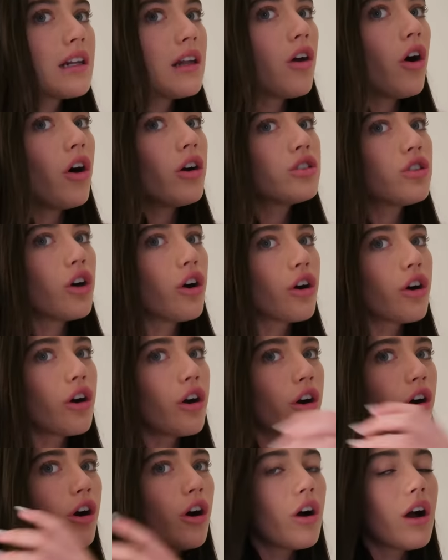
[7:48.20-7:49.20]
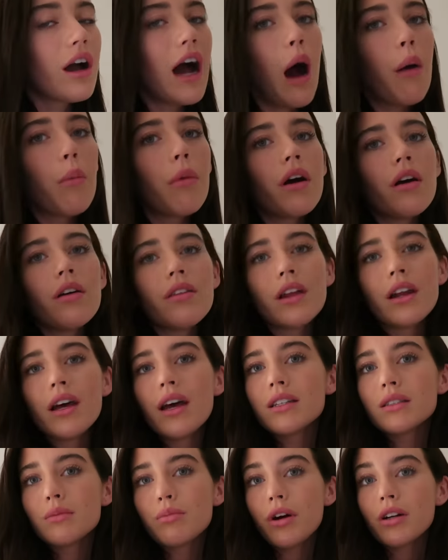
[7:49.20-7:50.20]
a lot darker on camera than it
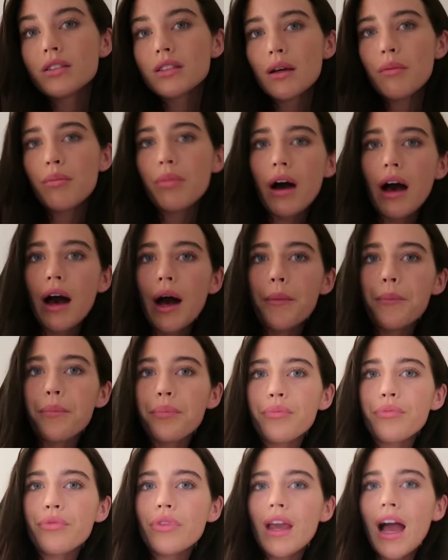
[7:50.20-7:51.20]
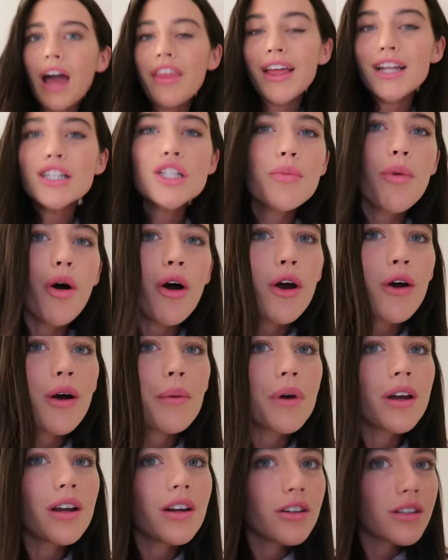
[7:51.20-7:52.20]
is in person but um I think tomorrow
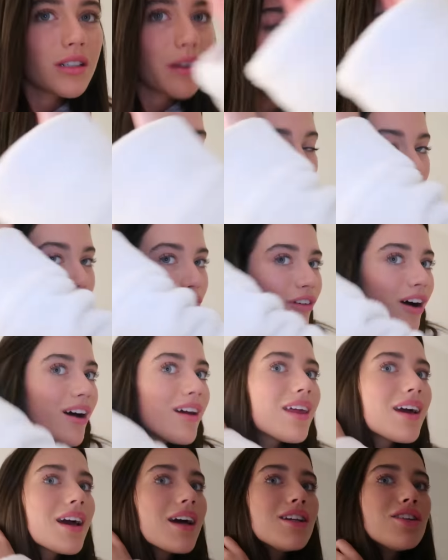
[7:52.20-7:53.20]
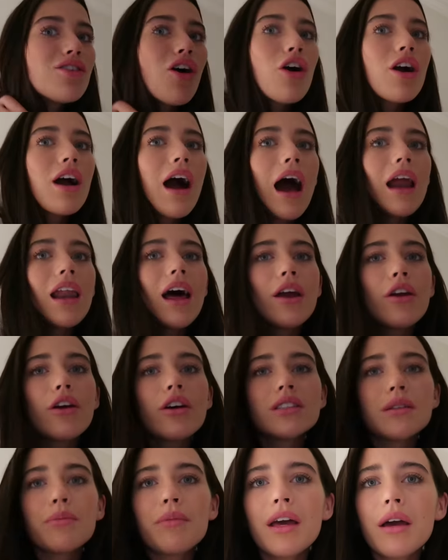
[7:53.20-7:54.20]
I'm gonna do something like fun like a dark eyeliner
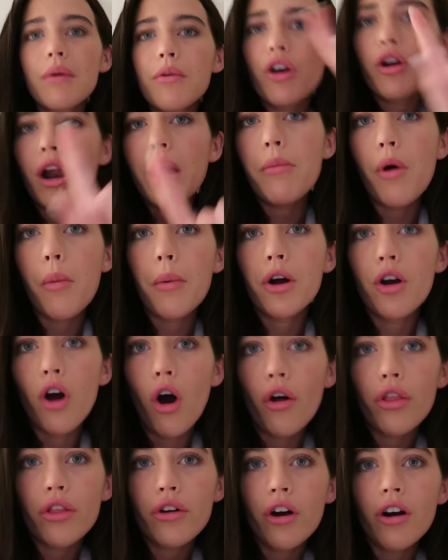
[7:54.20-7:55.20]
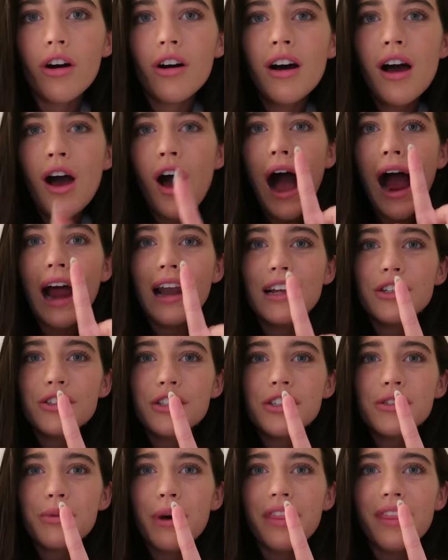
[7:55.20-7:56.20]
or something go like proper goth girl I
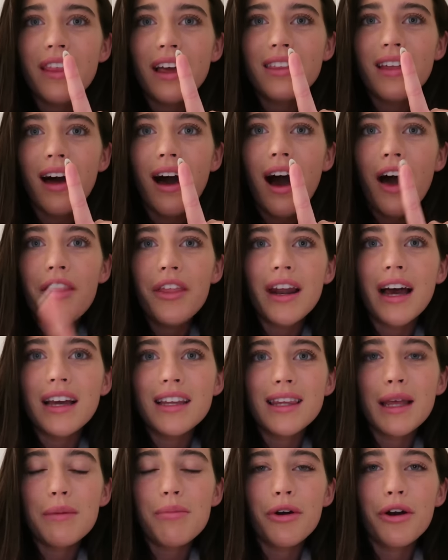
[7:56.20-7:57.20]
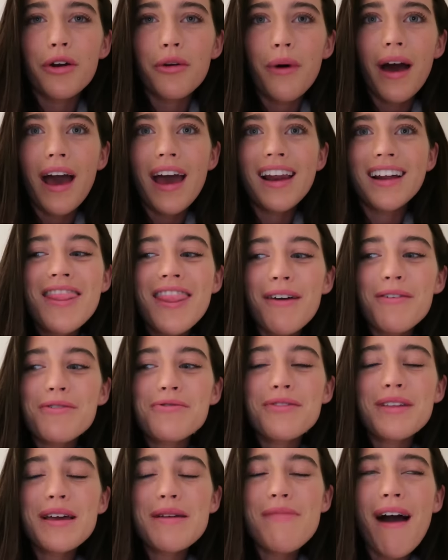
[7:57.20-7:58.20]
literally just went like that and then I had to like put it away that was
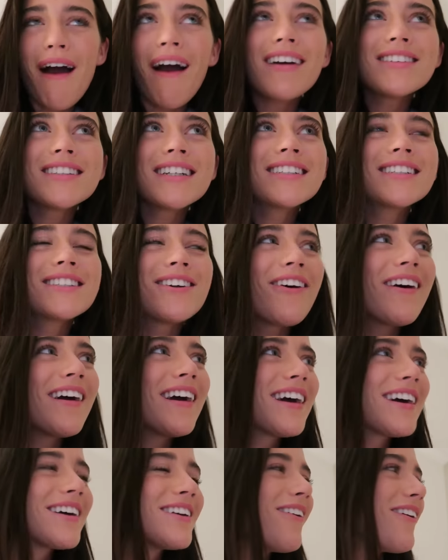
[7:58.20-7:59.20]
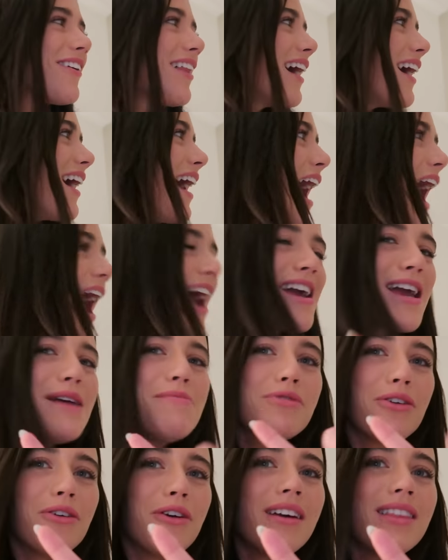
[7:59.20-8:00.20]
really embarrassing sorry ignore that I
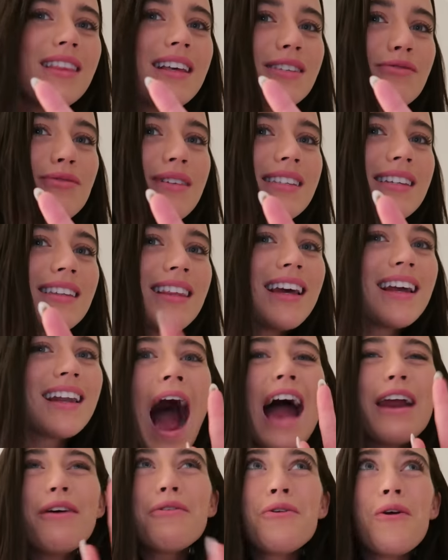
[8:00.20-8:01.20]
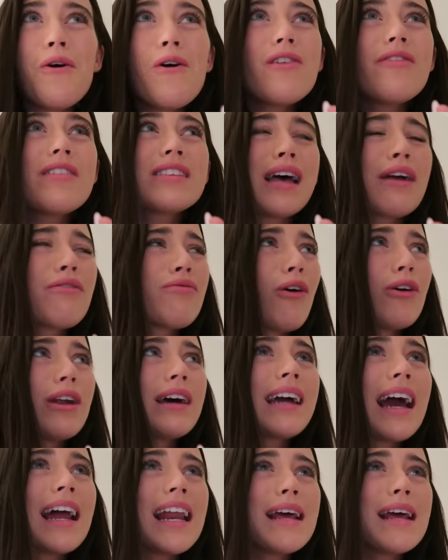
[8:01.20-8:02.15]
keep doing this recently I don't know if it's ironic